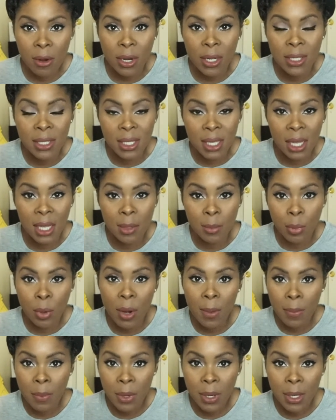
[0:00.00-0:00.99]
and skin
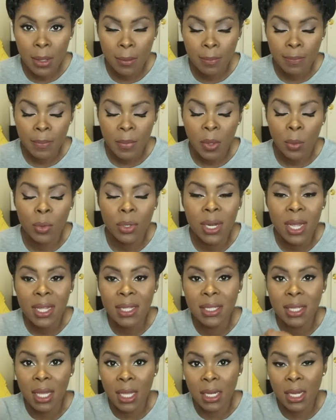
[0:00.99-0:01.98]
prepping. Well, not
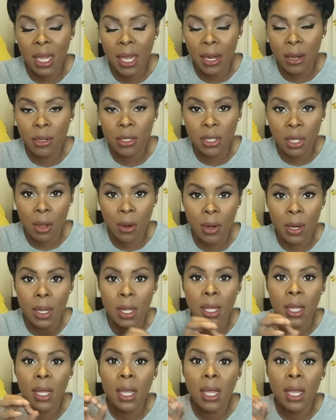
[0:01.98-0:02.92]
skincare, sorry.